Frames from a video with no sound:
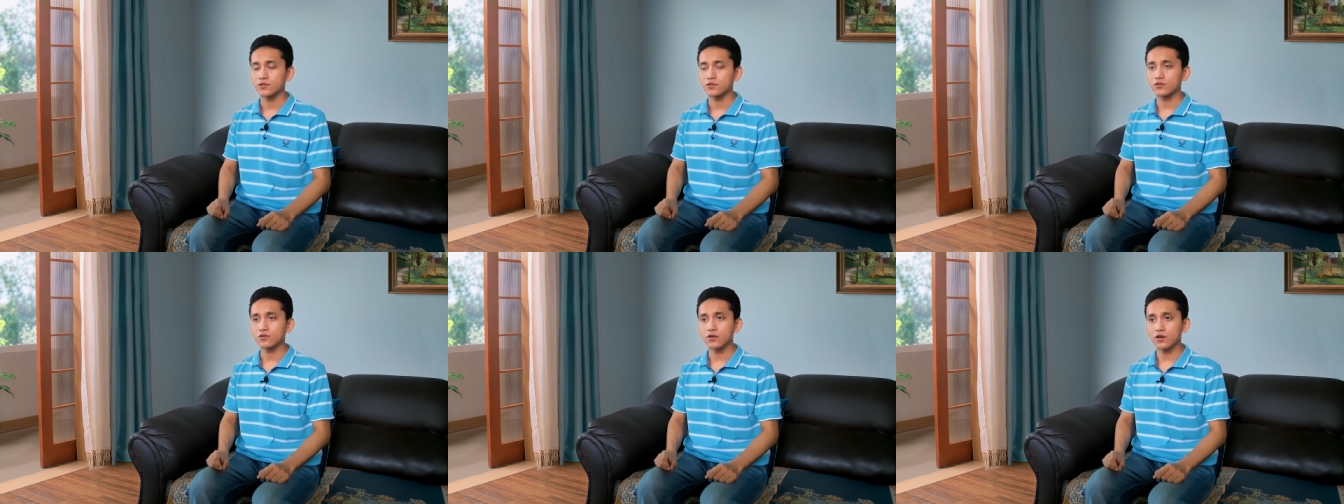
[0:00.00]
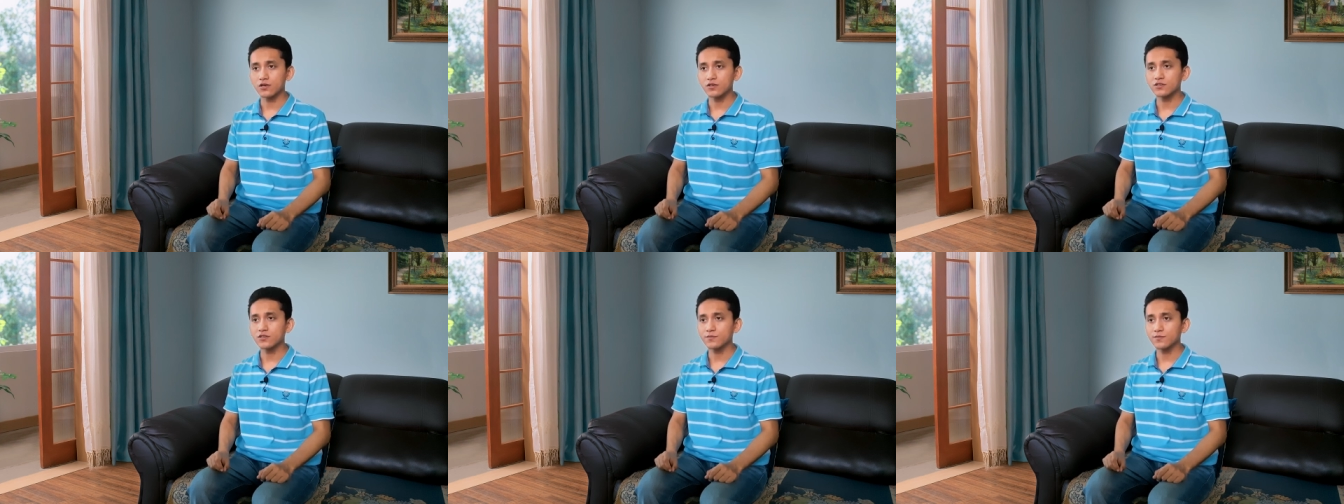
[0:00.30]
to
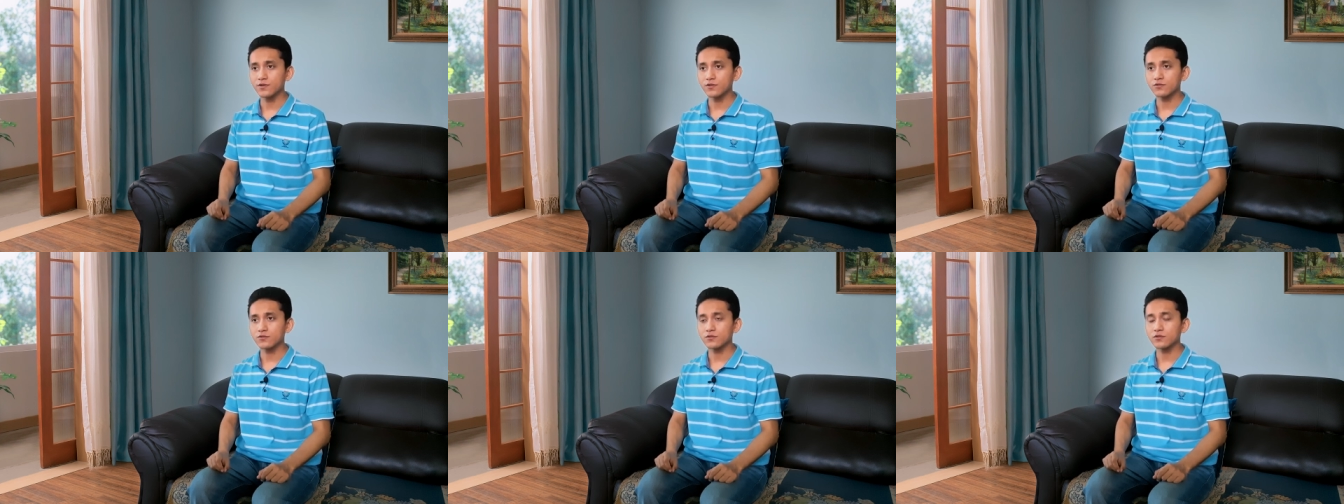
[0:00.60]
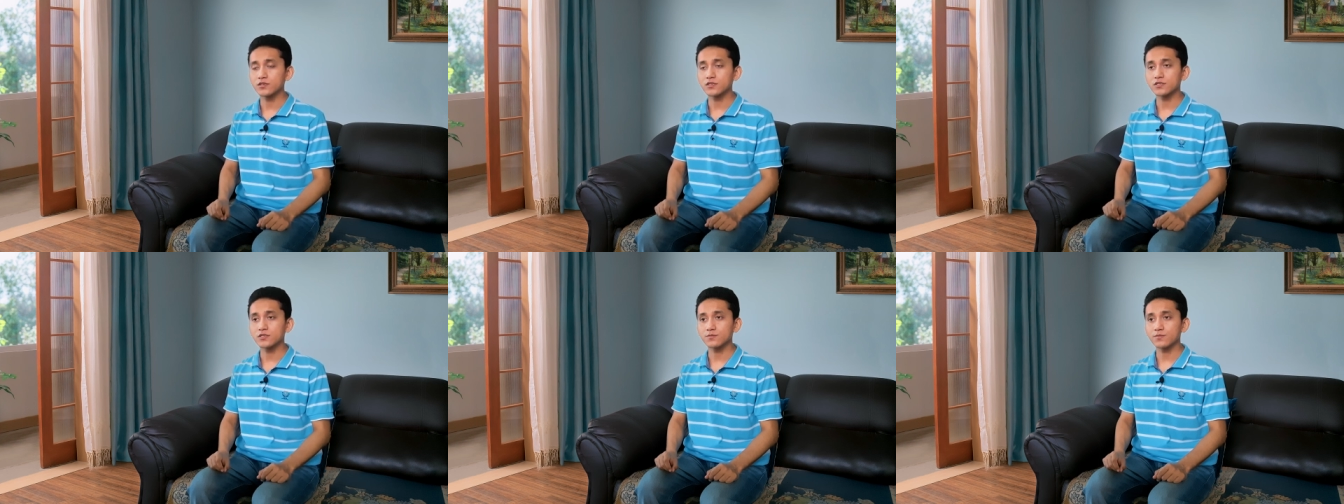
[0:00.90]
contribute
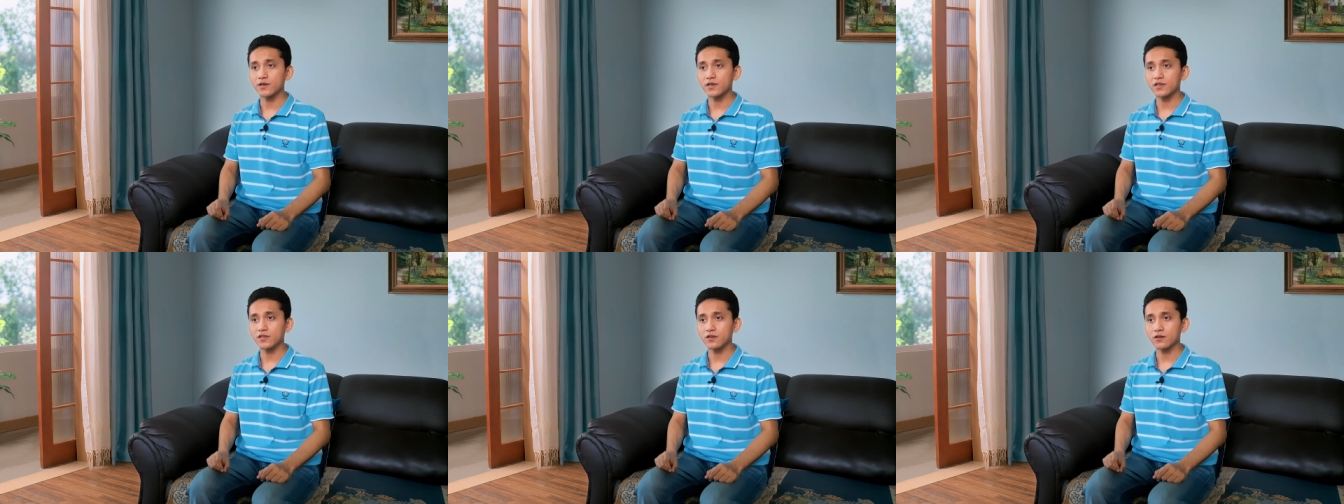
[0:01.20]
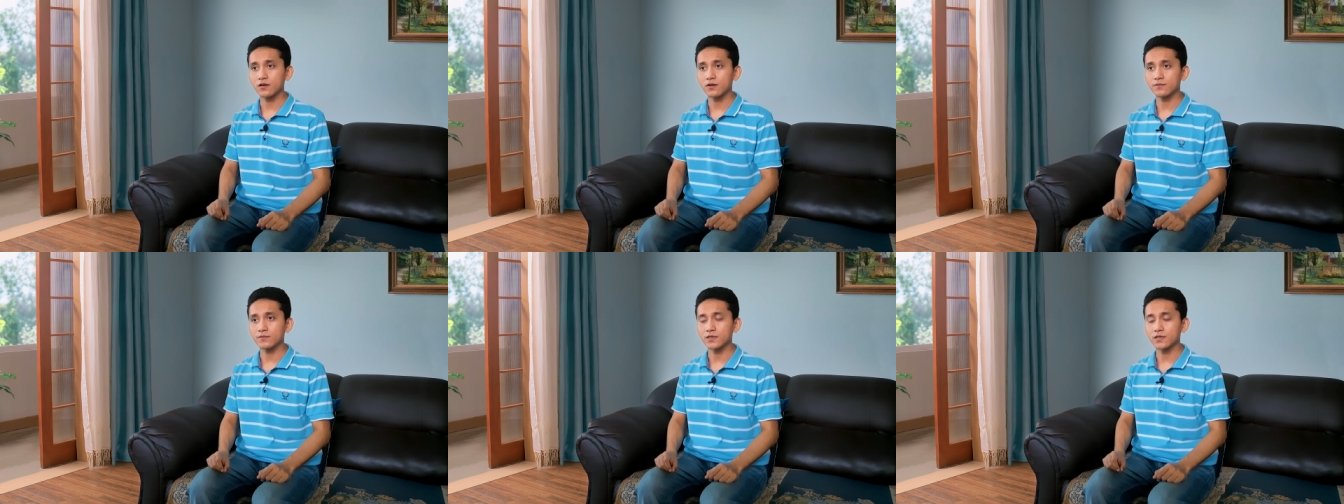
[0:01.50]
to the
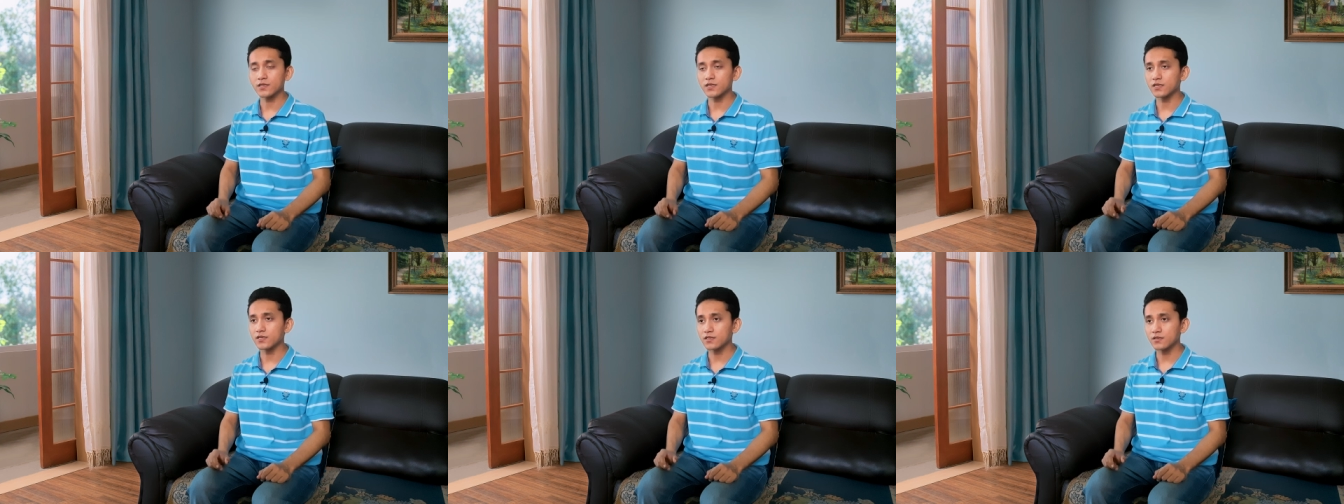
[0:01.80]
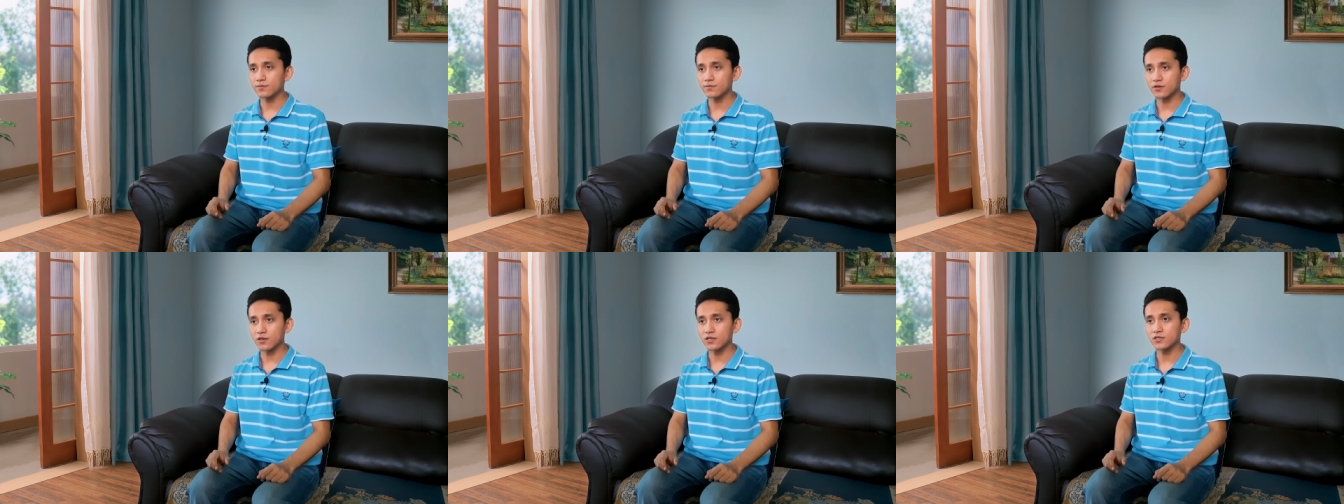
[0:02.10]
spreading of the
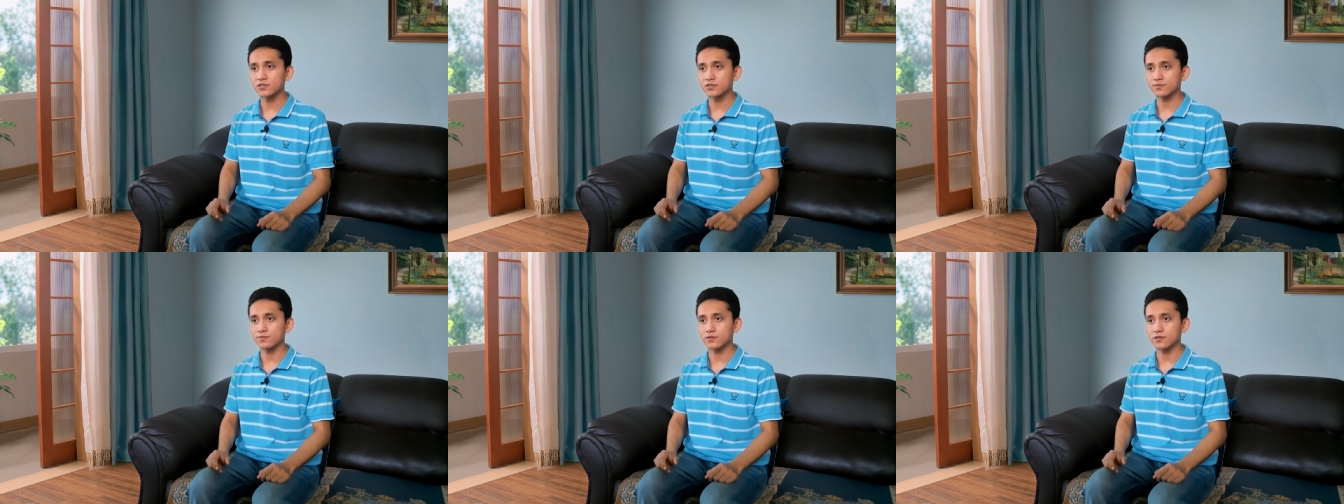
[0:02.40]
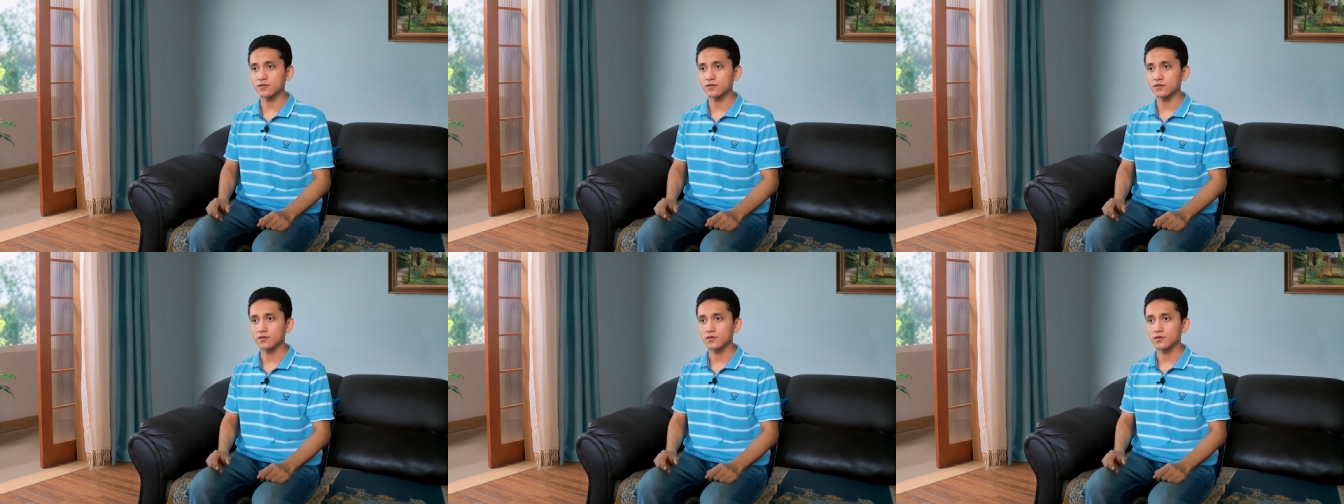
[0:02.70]
kingdom
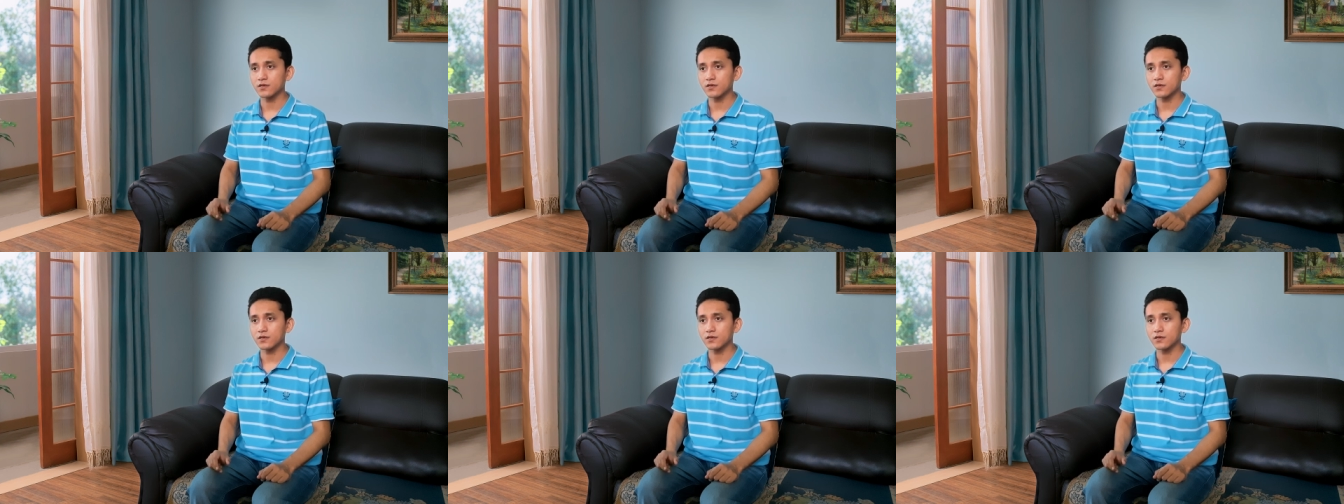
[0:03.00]
gospel